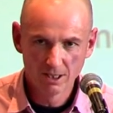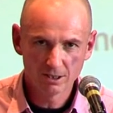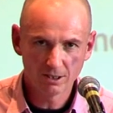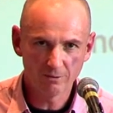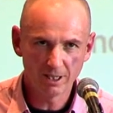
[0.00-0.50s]

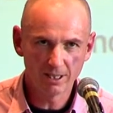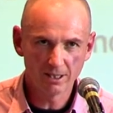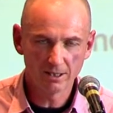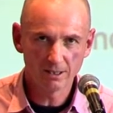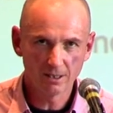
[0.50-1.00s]
So
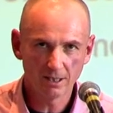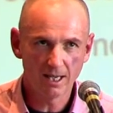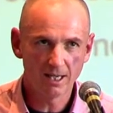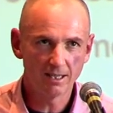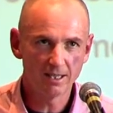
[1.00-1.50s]
really
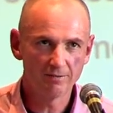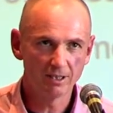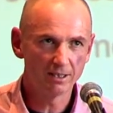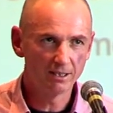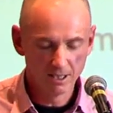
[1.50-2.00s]

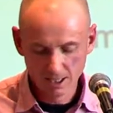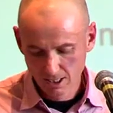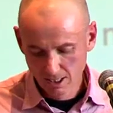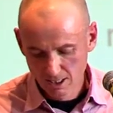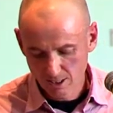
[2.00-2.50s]
leaving
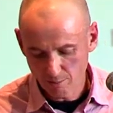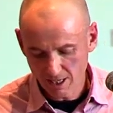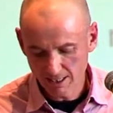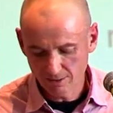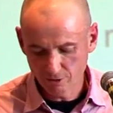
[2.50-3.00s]

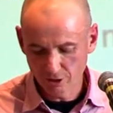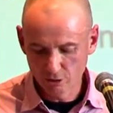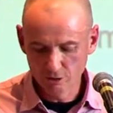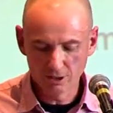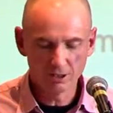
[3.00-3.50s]
space for the
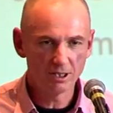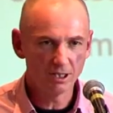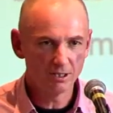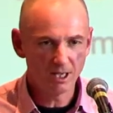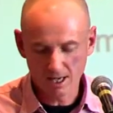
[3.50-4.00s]
users
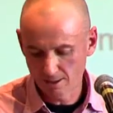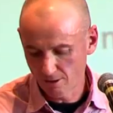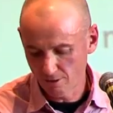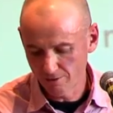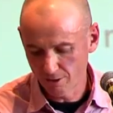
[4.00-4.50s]

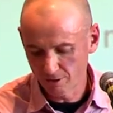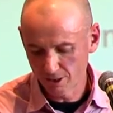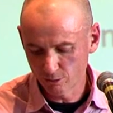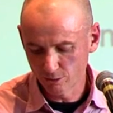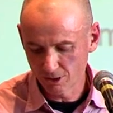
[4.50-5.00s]
of the
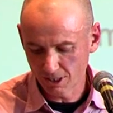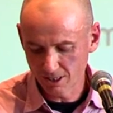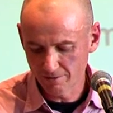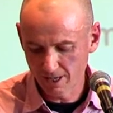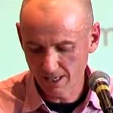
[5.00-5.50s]
resource to
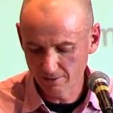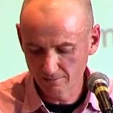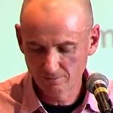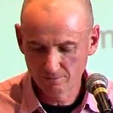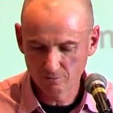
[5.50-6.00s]
innovate
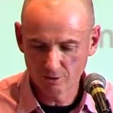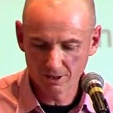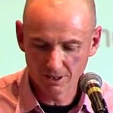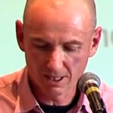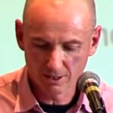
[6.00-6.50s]

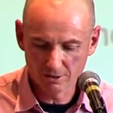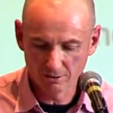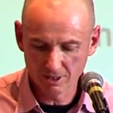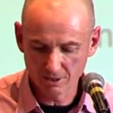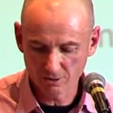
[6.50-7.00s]
within their
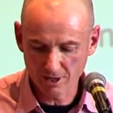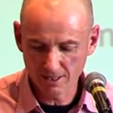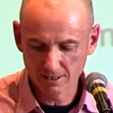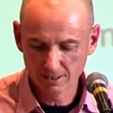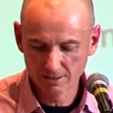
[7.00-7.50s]
local
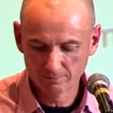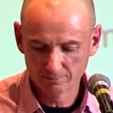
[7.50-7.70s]
constraints.